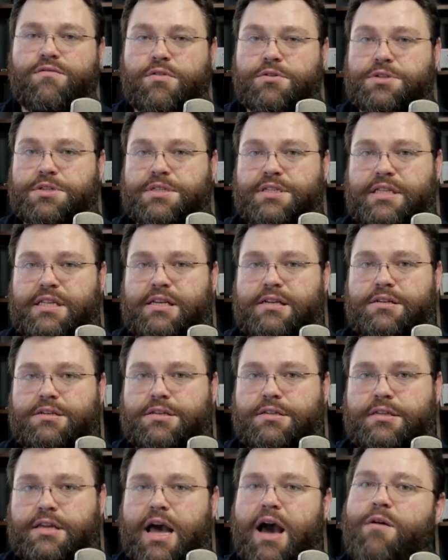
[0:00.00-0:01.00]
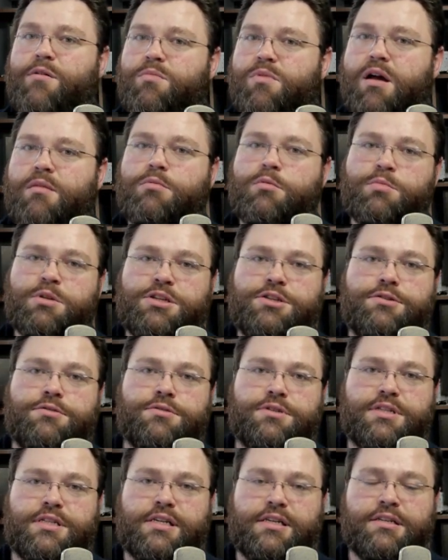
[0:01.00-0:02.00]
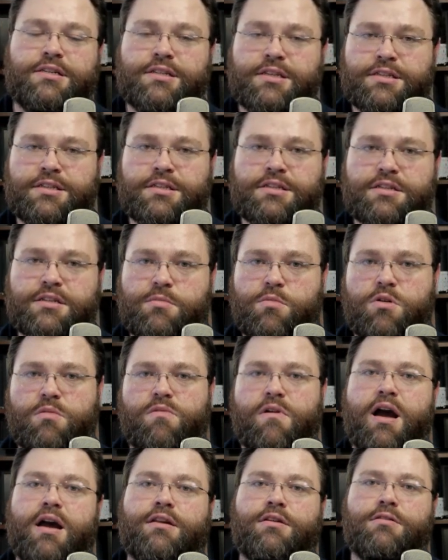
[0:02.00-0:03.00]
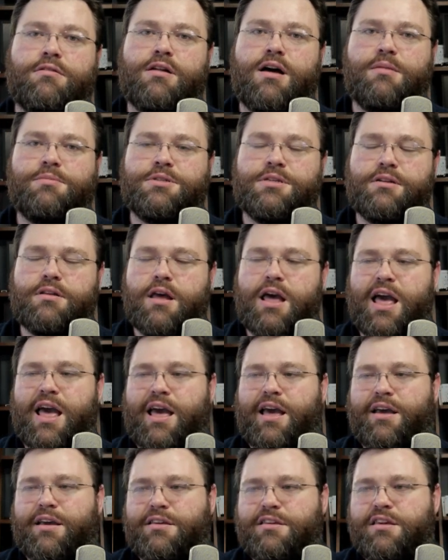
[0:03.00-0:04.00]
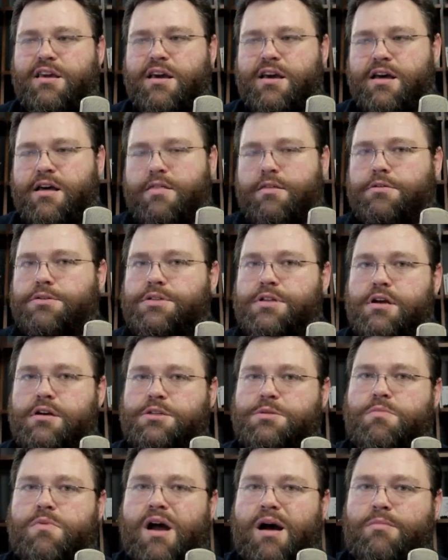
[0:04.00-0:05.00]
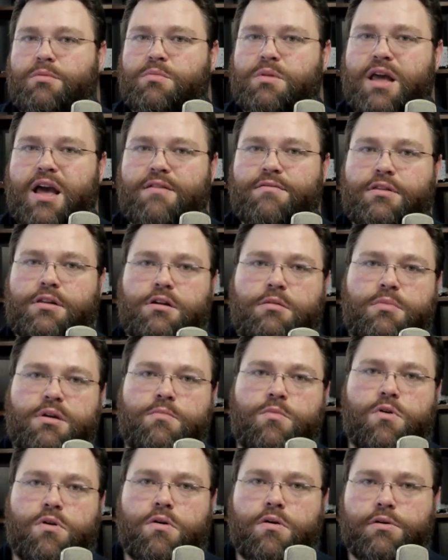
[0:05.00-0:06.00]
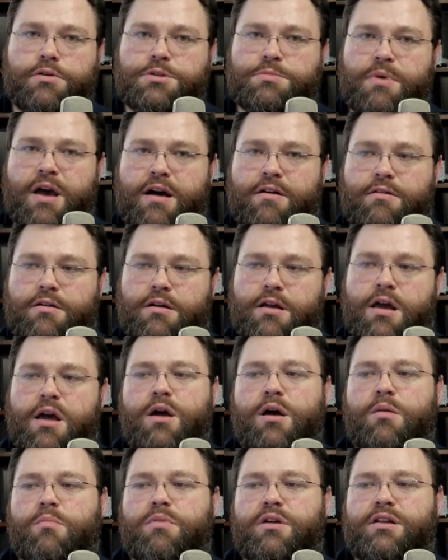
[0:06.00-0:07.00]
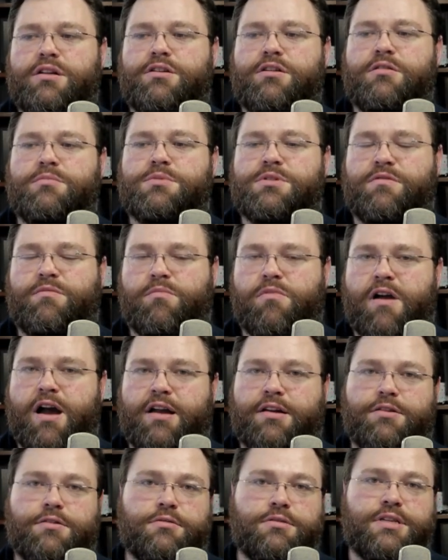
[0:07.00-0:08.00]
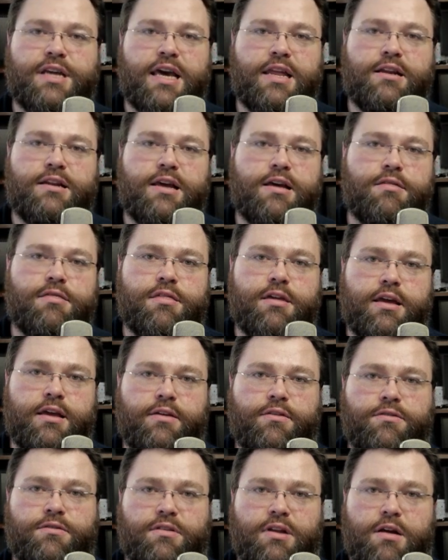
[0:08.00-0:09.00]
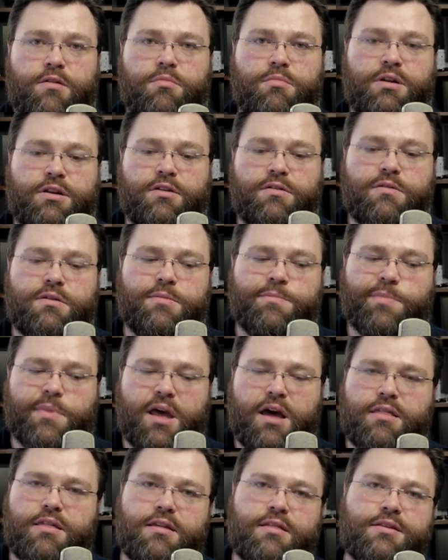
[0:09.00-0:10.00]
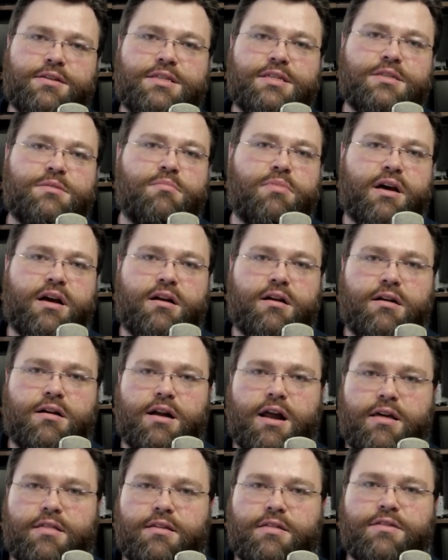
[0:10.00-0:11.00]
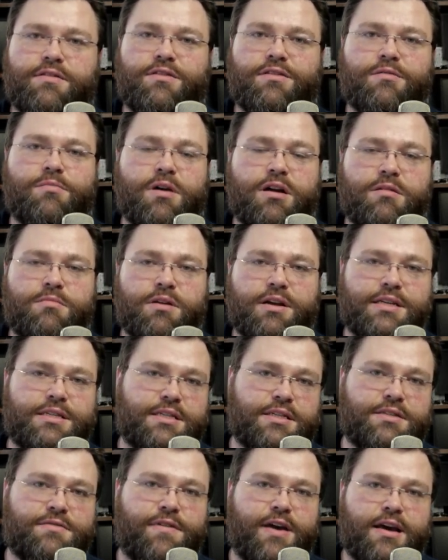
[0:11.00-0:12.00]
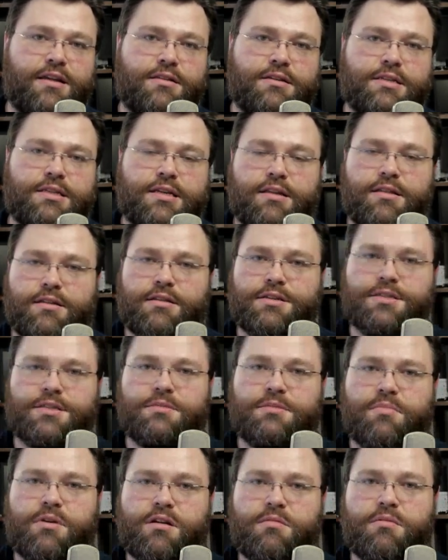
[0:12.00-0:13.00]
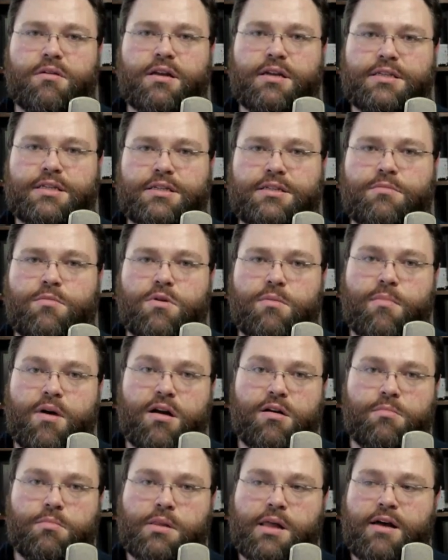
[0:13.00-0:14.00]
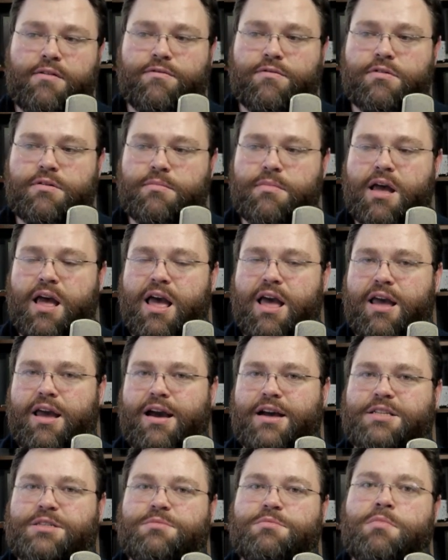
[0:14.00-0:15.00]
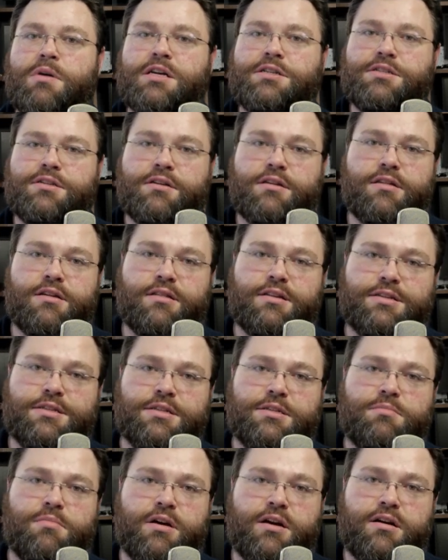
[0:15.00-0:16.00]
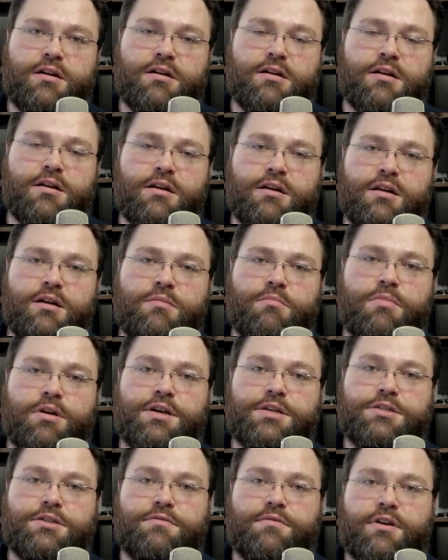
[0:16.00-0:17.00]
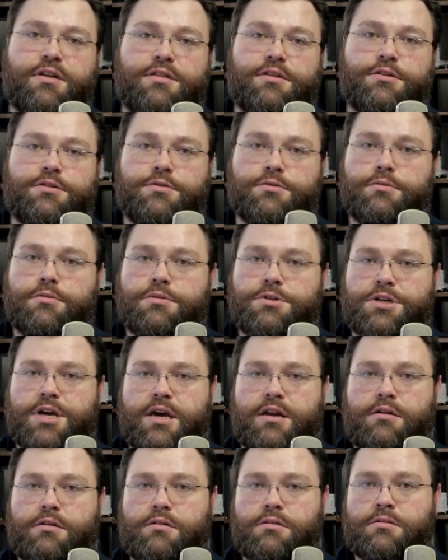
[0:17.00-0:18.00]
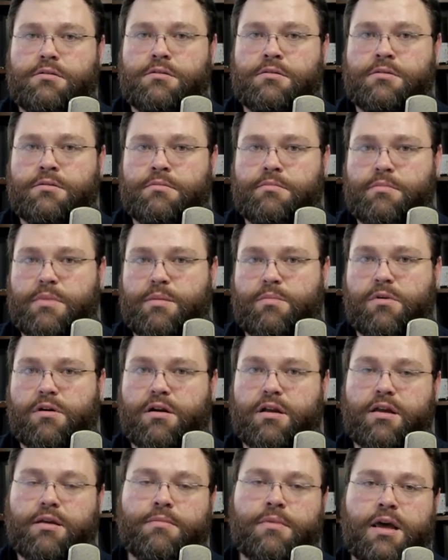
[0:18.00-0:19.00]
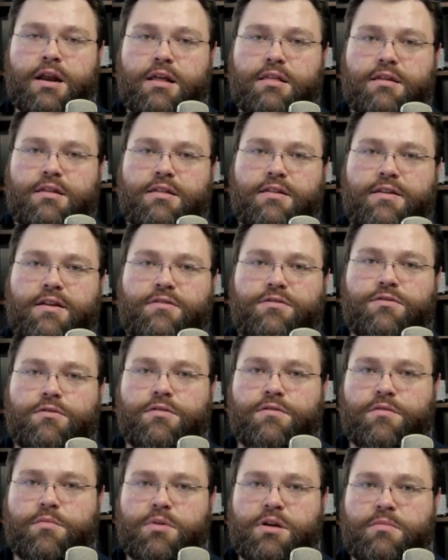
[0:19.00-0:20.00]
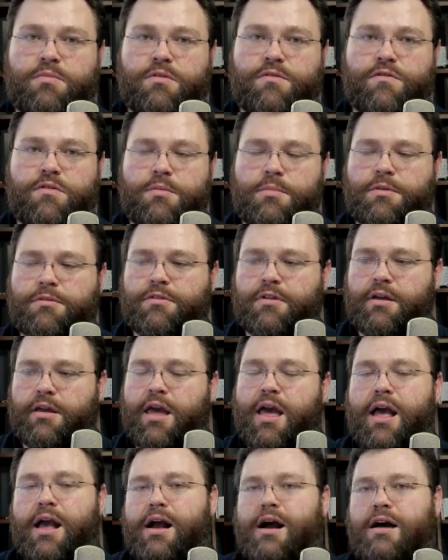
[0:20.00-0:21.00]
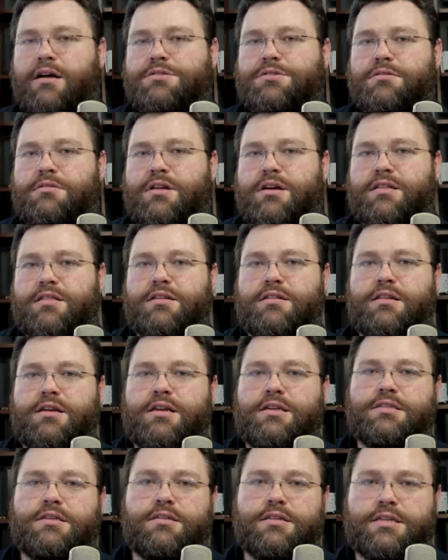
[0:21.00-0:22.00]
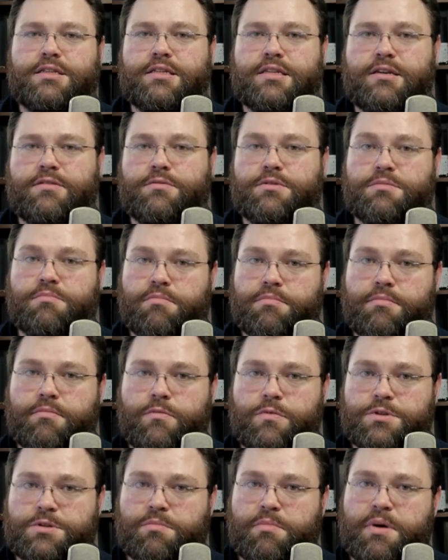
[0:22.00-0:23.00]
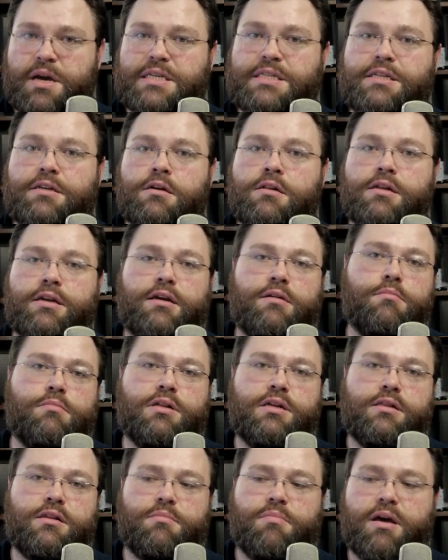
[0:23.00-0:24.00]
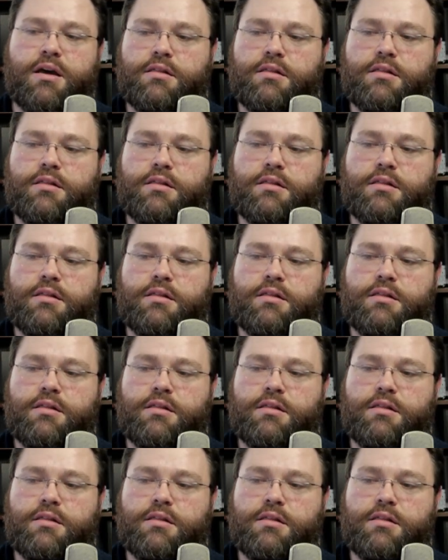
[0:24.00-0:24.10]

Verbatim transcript: versus this, I would probably choose this. This is the more practical option yeah, those NUCs probably have a little bit more horsepower, but in terms of practical day-to-day -day things that I would be doing, I think this is better. I think this is better because it's fanless. I think this is better because it's a more modern platform. I especially think this is better because you've got the dual channel memory, and I think that that's sort of a big performance thing. I also like that Linux on this thing was was basically completely